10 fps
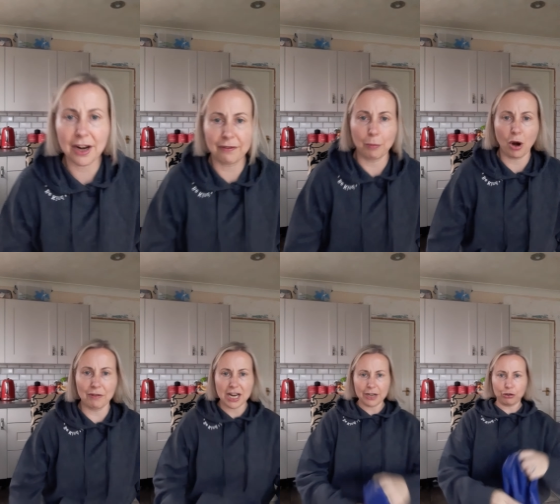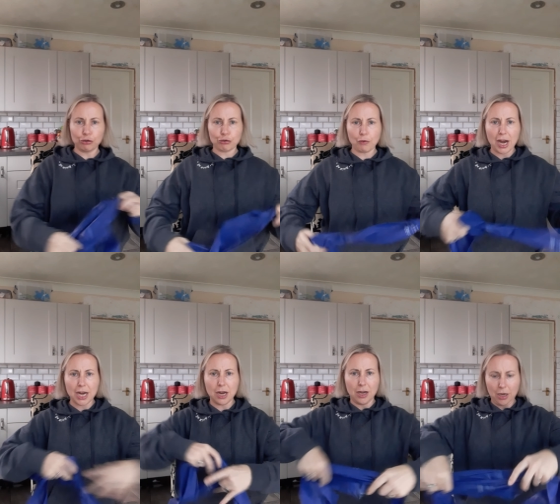from Coronation
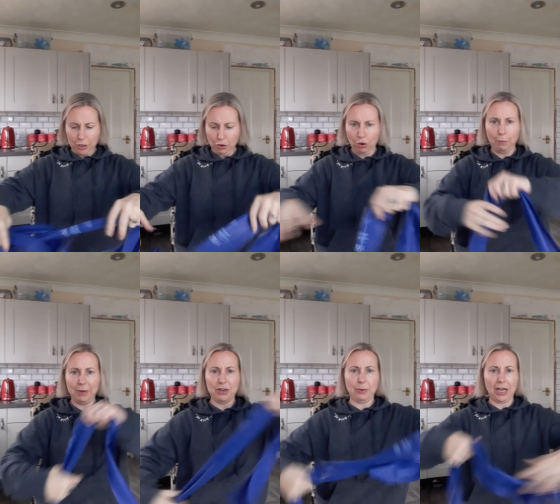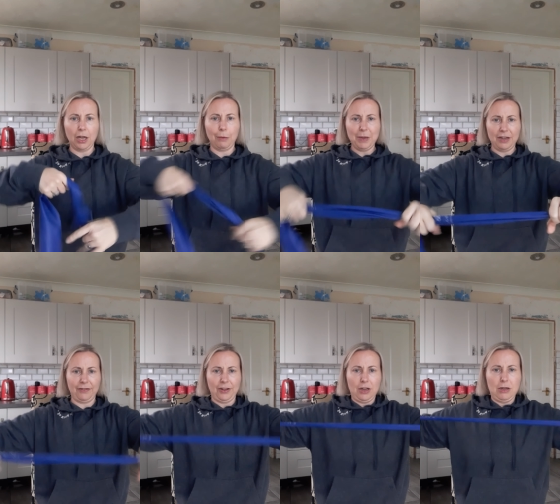Street. You could be doing a little bit
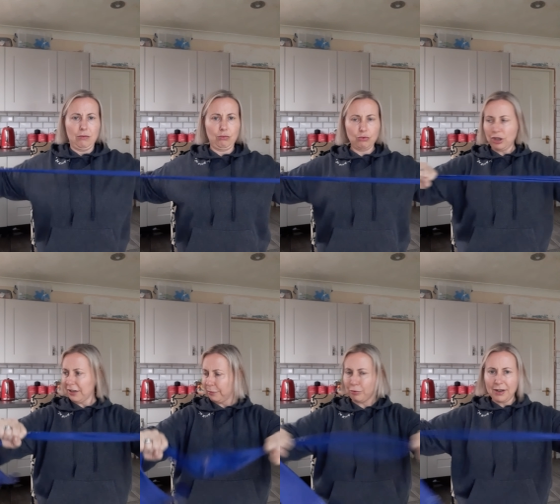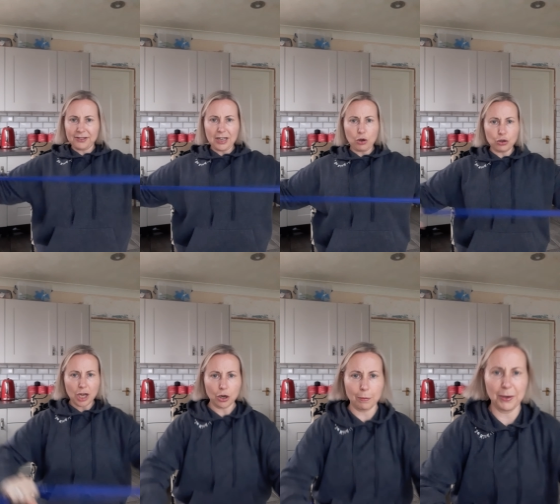of chest pressing, couldn't
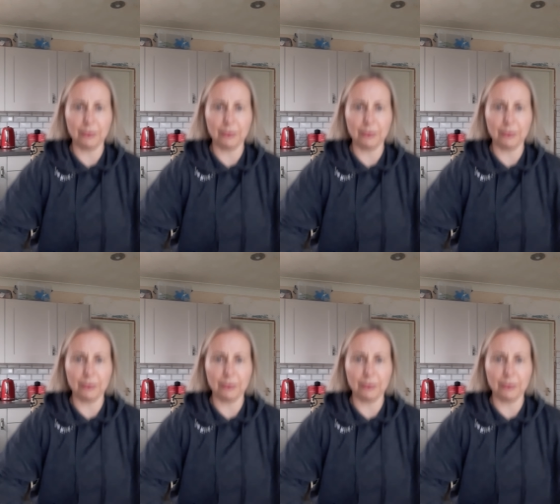you? You could be doing